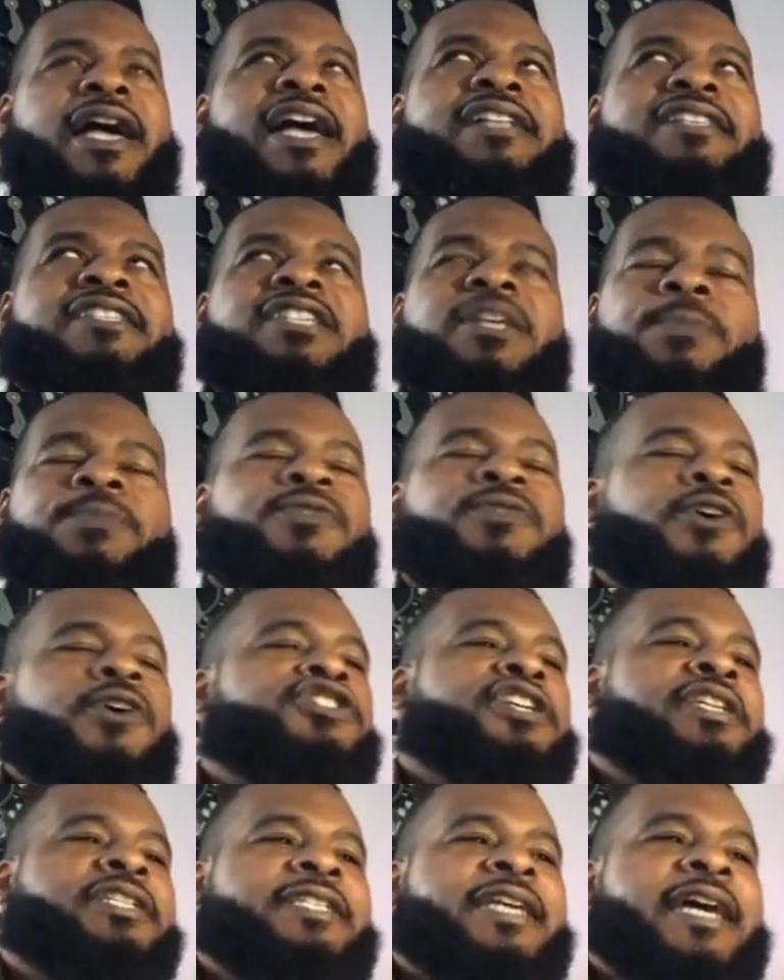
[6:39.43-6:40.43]
and
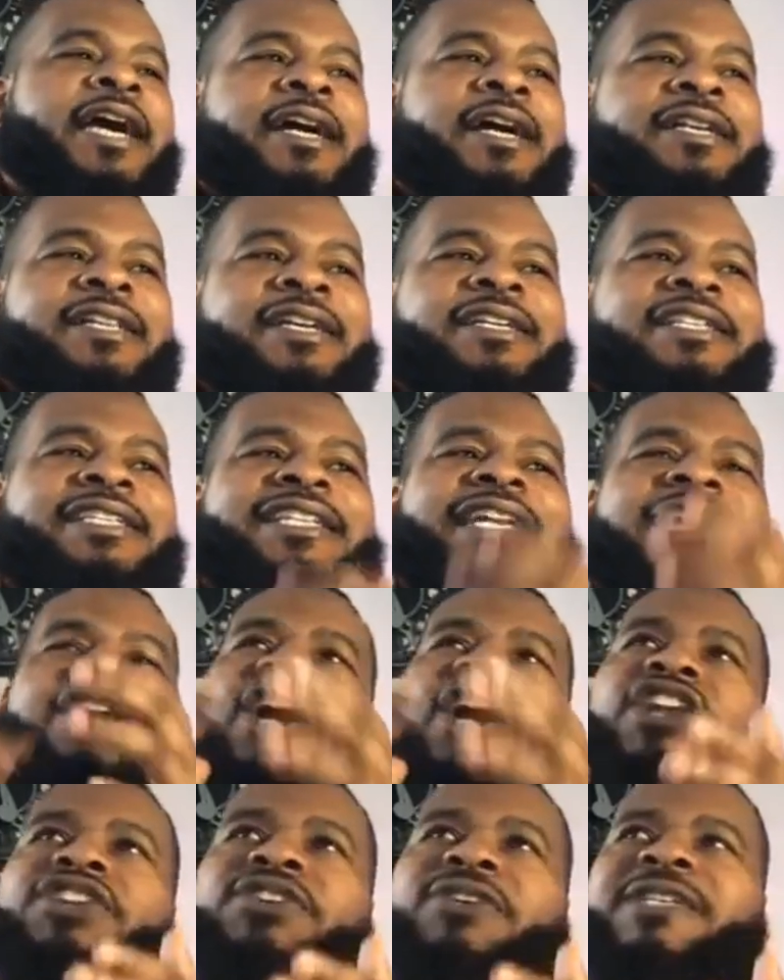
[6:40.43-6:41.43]
subversion tactics, they
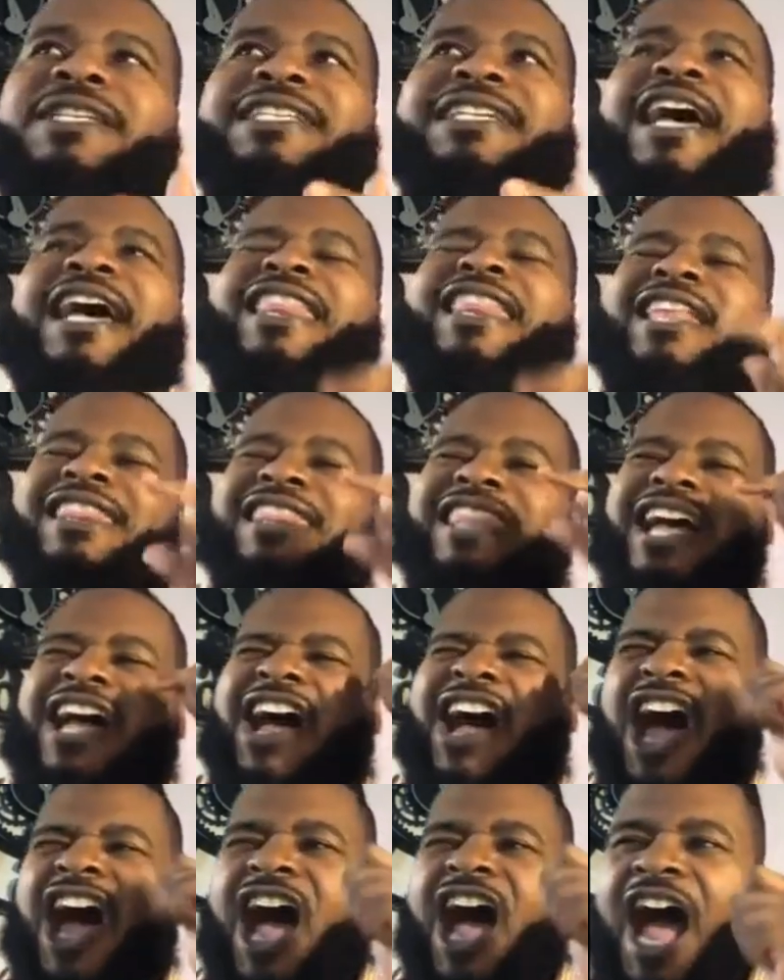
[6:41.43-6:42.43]
understand that the
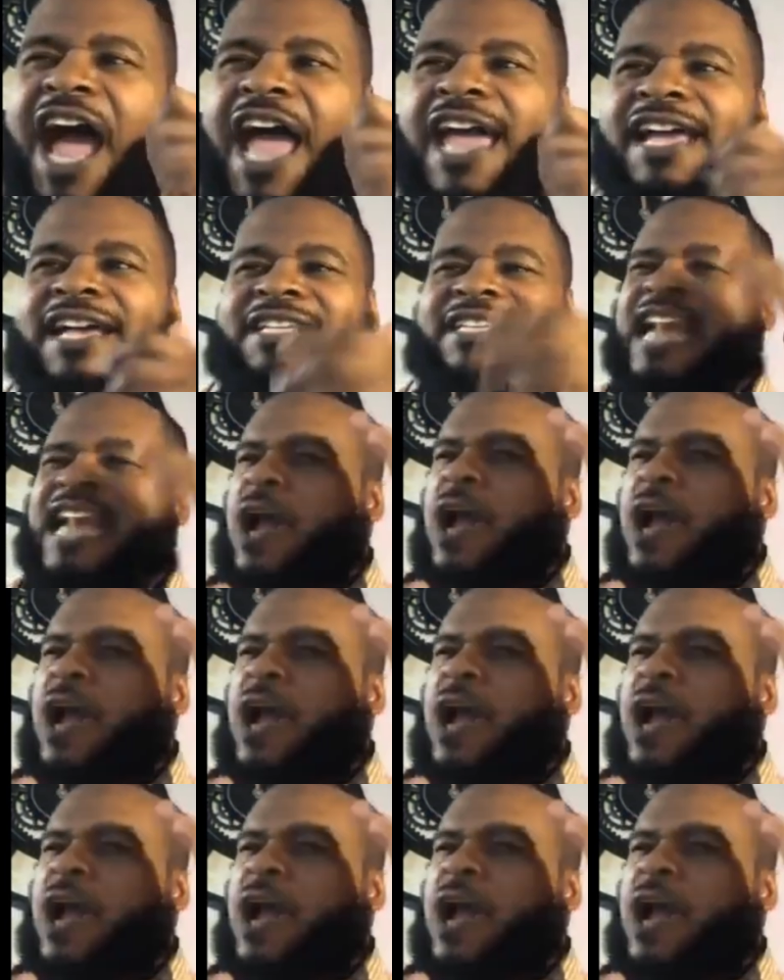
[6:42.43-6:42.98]
highest,